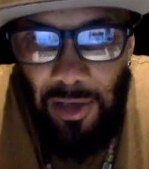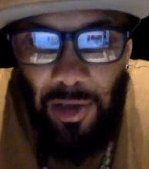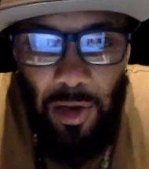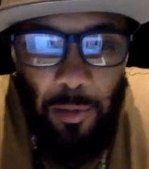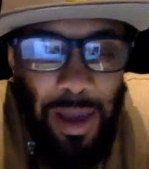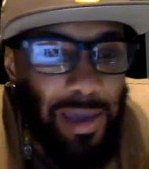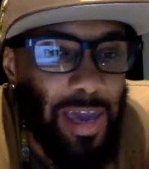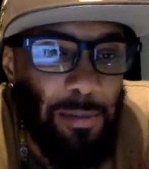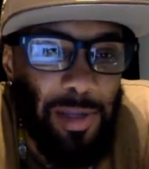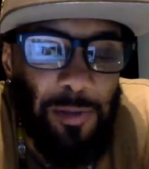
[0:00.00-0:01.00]
You know, my
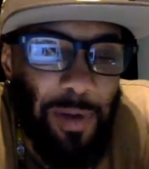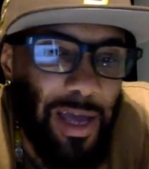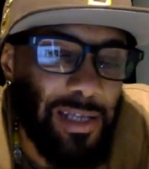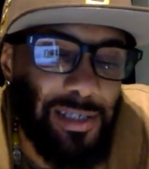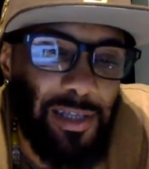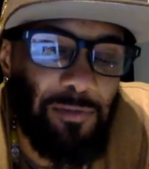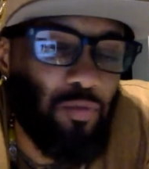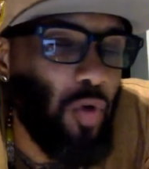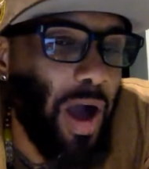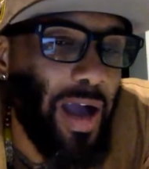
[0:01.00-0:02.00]
game in Spanish is
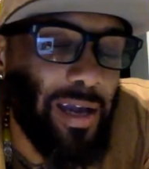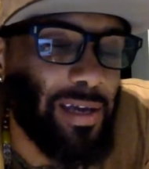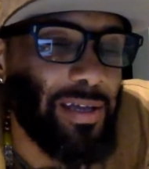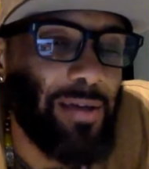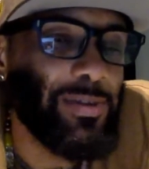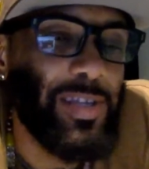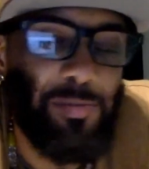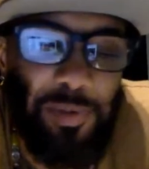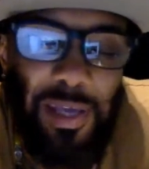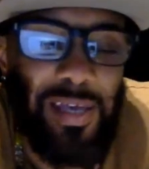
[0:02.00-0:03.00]
whack. I'll
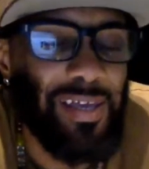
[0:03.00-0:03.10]
just be,